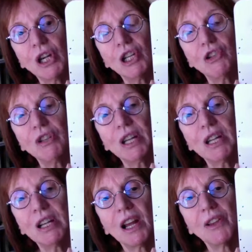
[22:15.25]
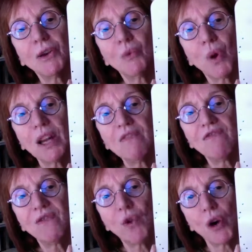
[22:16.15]
You knit another
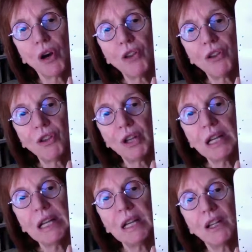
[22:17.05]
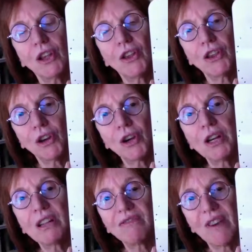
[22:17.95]
1/4, the third
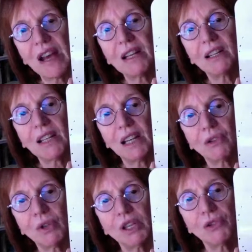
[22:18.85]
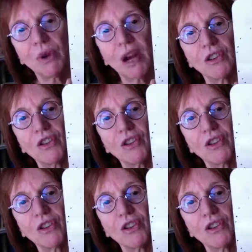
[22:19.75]
and final increase round.